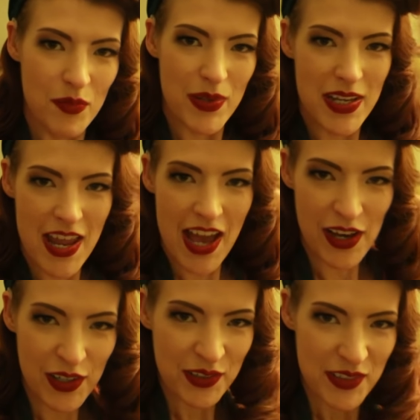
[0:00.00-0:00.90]
But
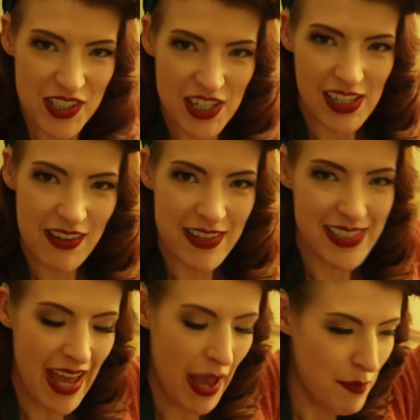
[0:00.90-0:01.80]
now, Julia and
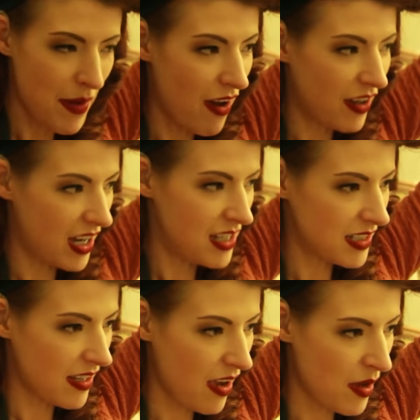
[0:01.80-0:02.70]
Sam are going
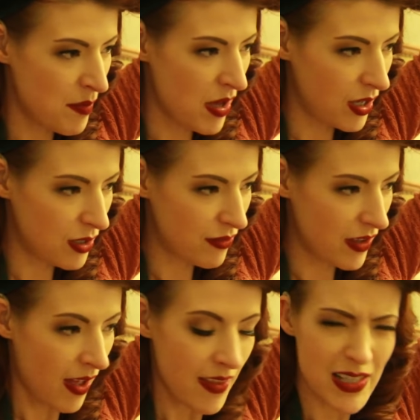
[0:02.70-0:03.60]
to come
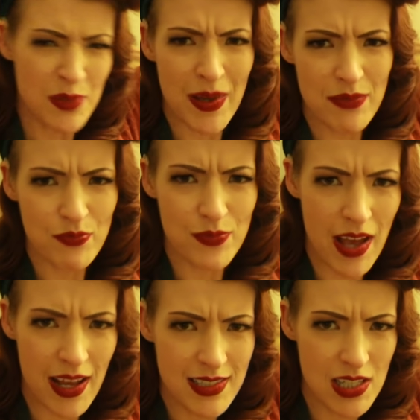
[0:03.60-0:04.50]
over. That's my
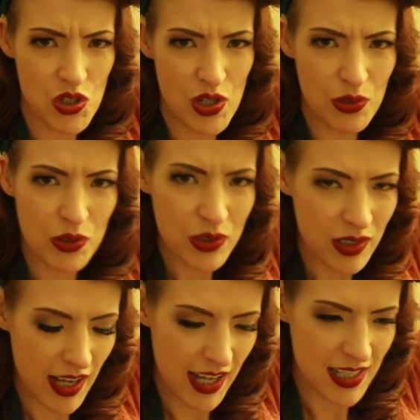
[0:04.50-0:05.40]
sister-in-law
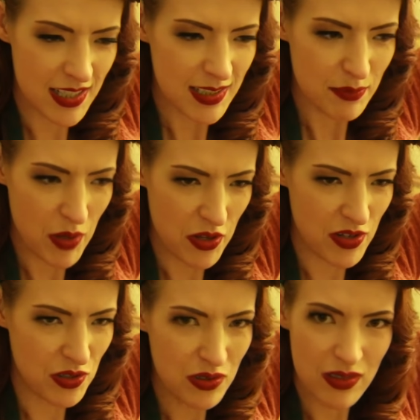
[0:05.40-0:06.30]
and
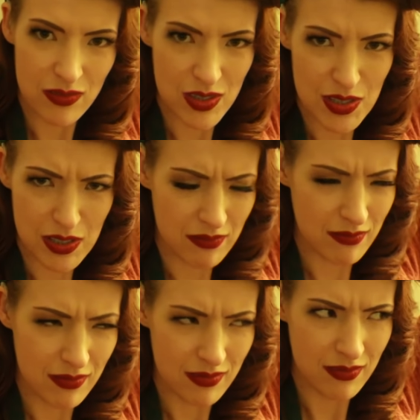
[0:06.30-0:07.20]
brother-in-law, if you didn't.
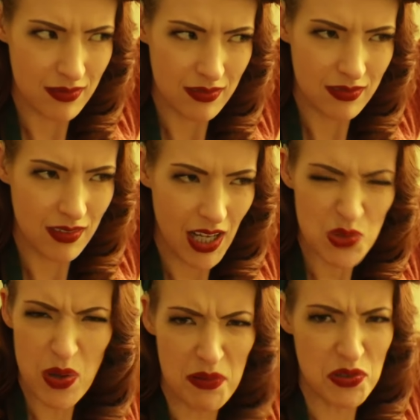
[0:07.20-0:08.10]

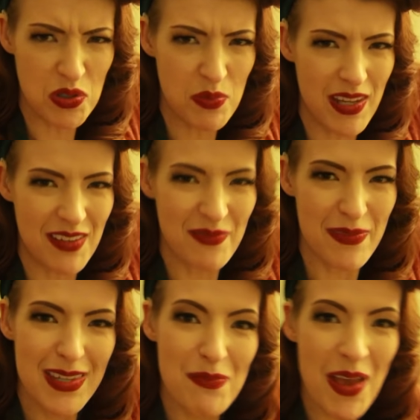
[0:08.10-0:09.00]
That's why we talked about them.
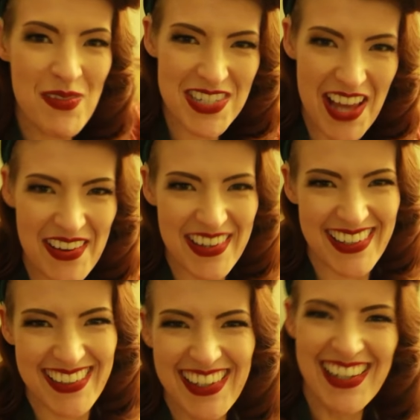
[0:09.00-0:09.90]
The baby shower!
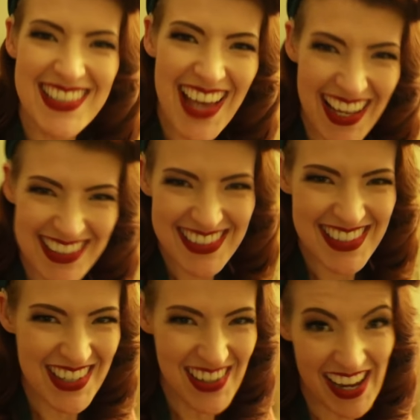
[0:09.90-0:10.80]
Yes,
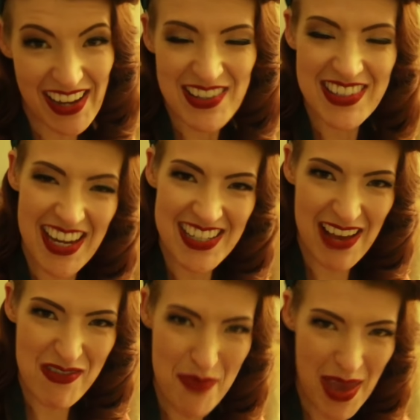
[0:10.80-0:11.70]
Julia, who's going to
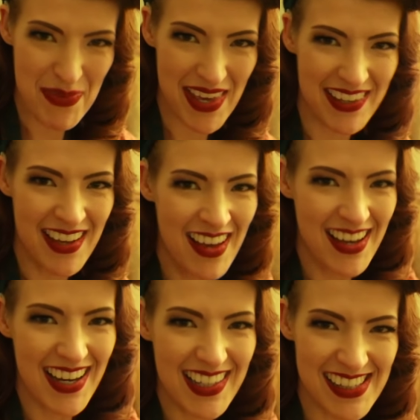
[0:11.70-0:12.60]
have a baby.
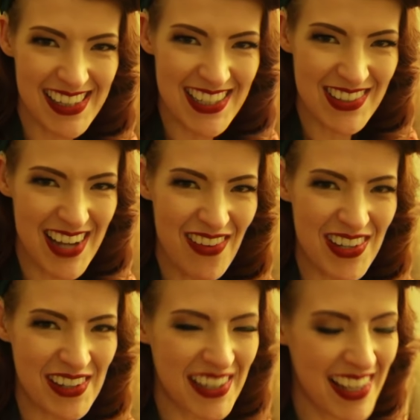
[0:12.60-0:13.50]
Our little niece or
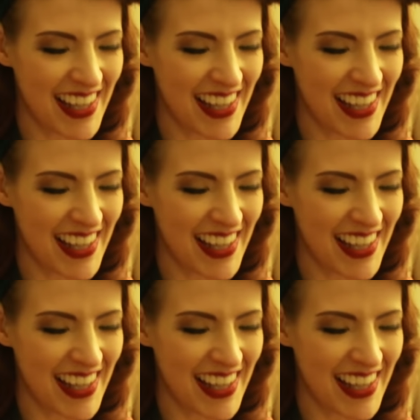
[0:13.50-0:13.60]
nephew.